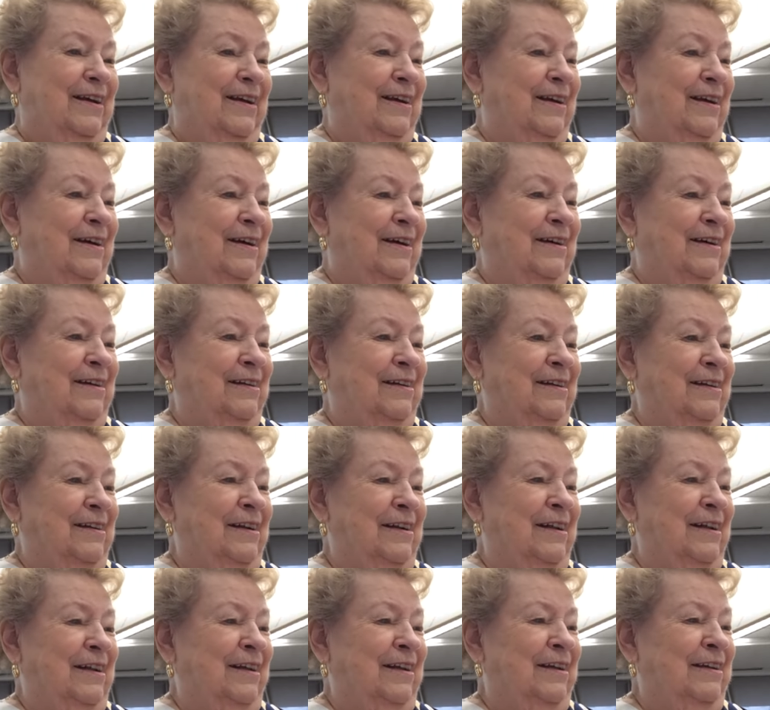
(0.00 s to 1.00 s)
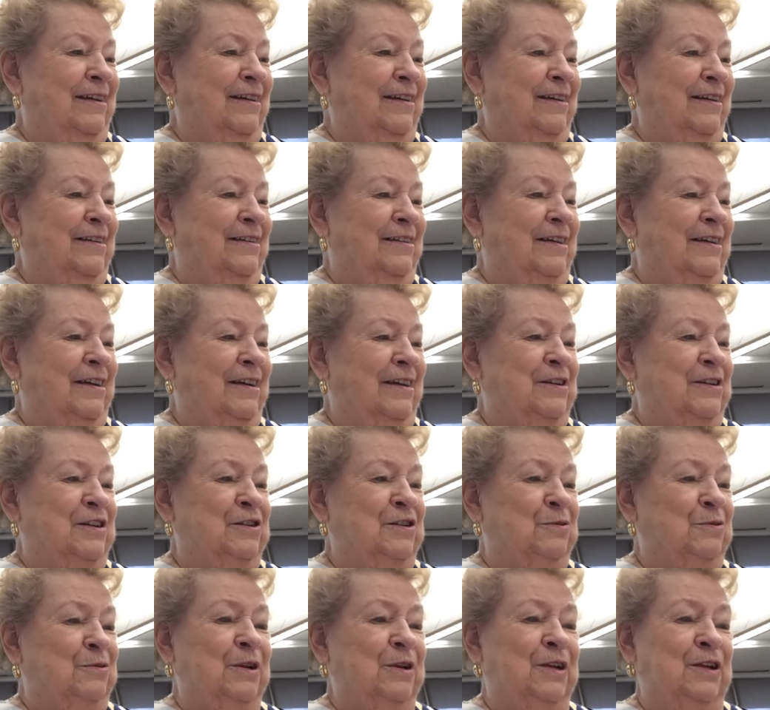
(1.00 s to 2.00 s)
Uh, in
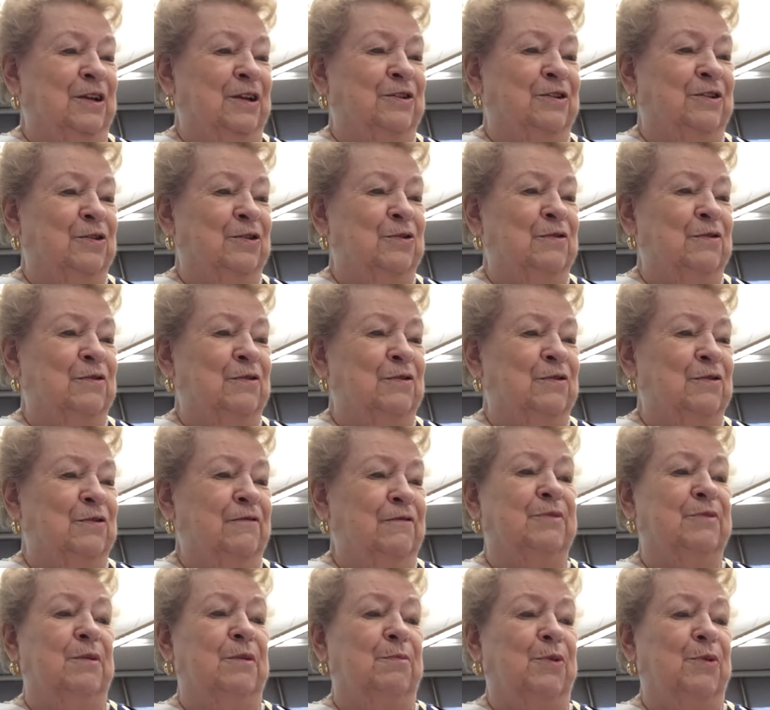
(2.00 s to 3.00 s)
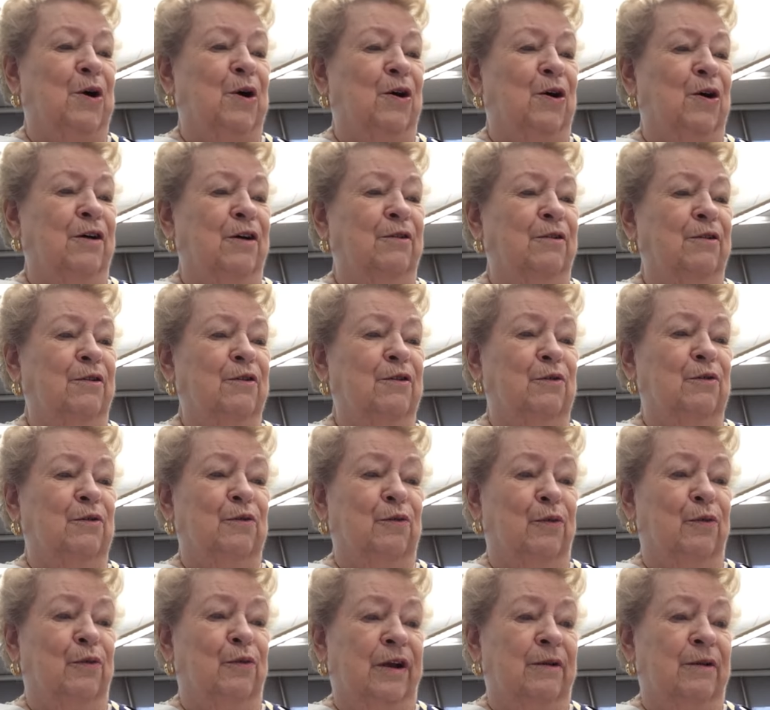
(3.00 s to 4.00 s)
1922, from DePauw,
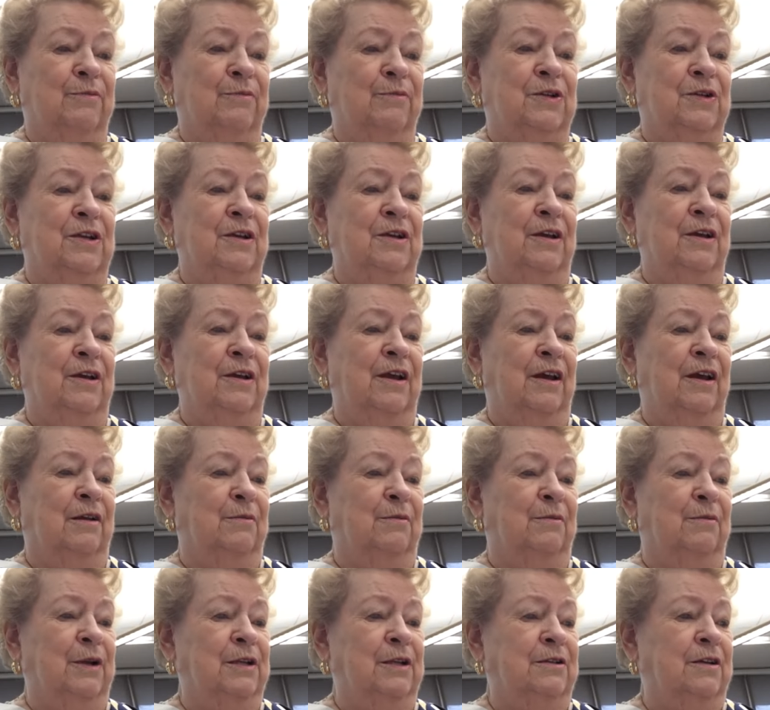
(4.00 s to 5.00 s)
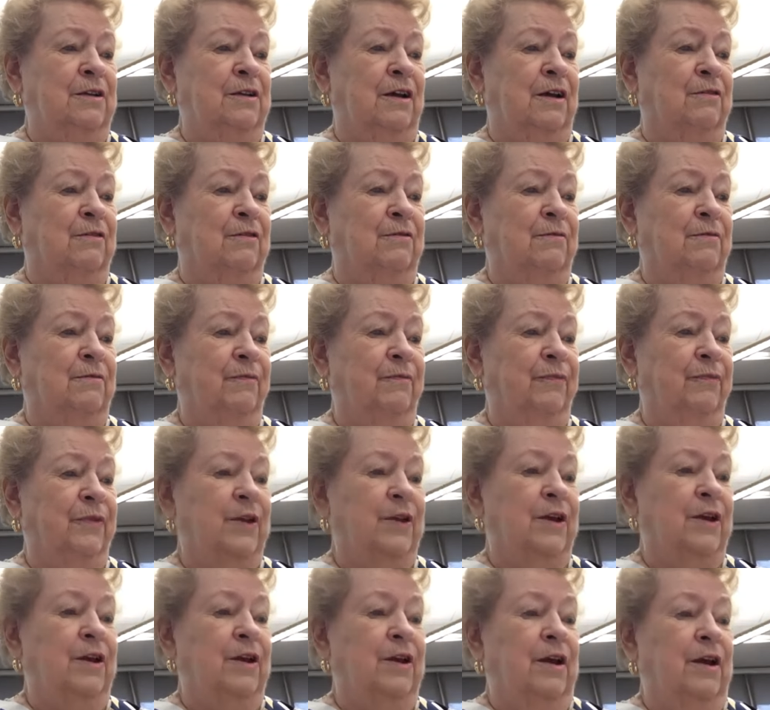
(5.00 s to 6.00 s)
Ramsey, and Milltown,
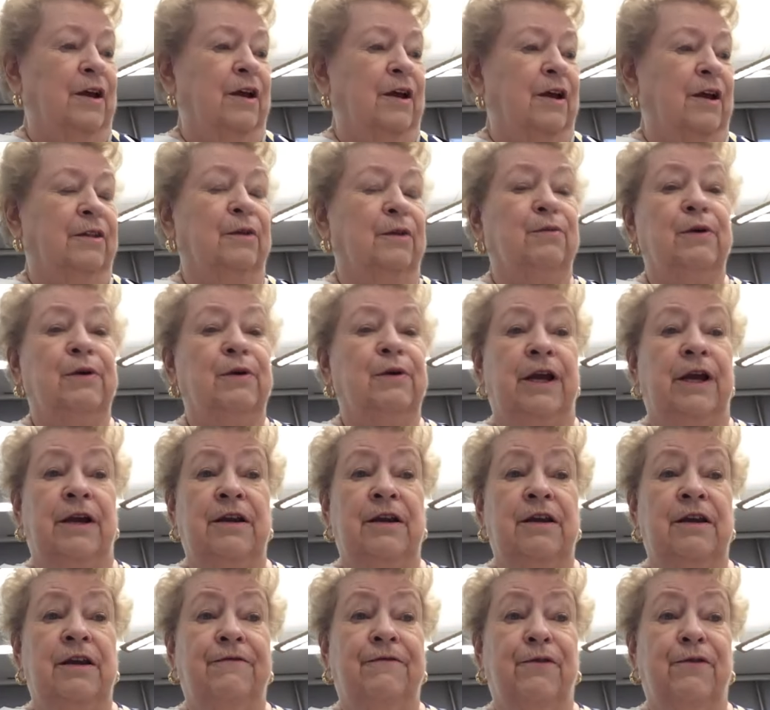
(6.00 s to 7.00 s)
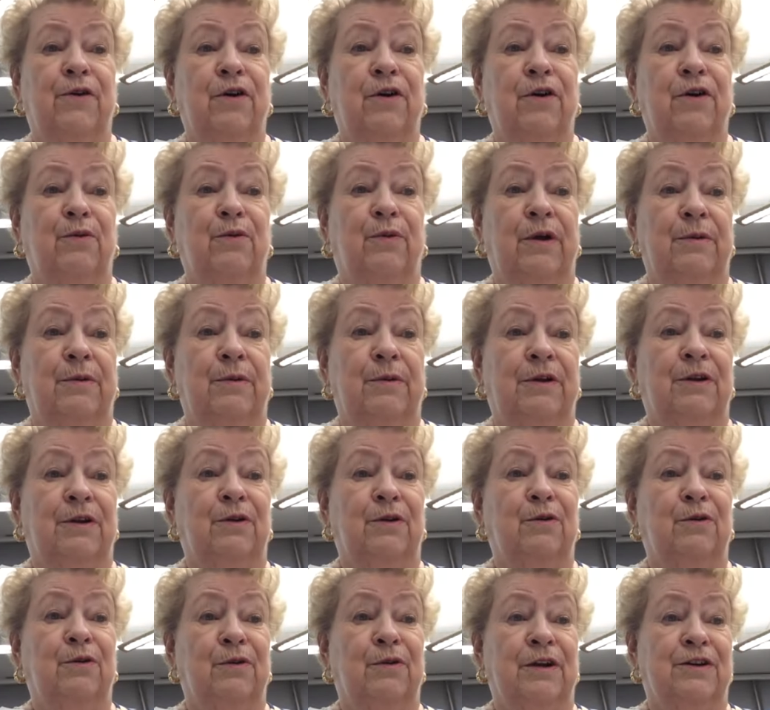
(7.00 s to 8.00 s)
there were 84 women
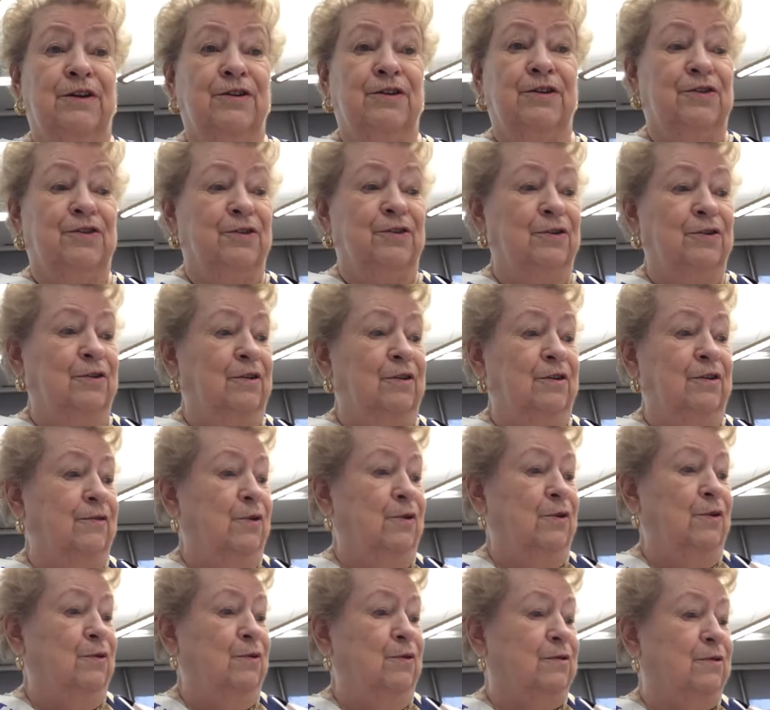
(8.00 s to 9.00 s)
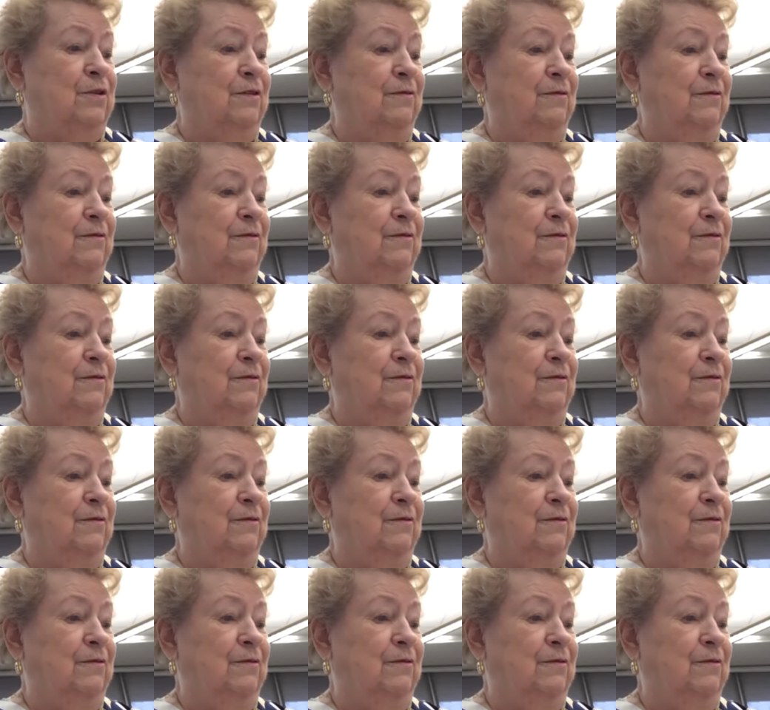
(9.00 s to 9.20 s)
who registered to vote.